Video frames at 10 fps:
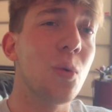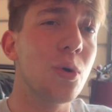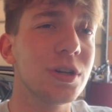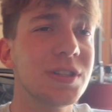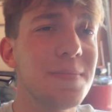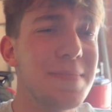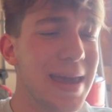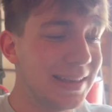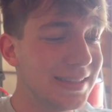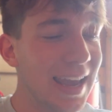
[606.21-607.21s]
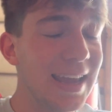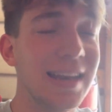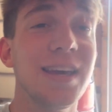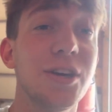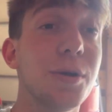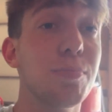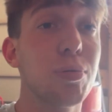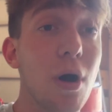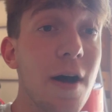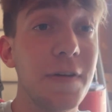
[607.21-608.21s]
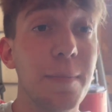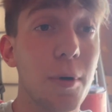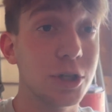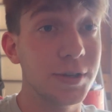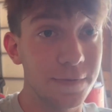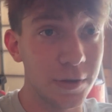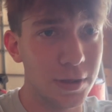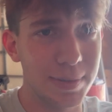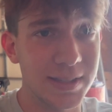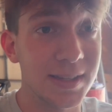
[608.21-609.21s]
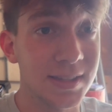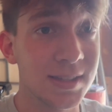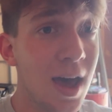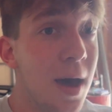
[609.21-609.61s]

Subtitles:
order to maintain a good profit margin for the business.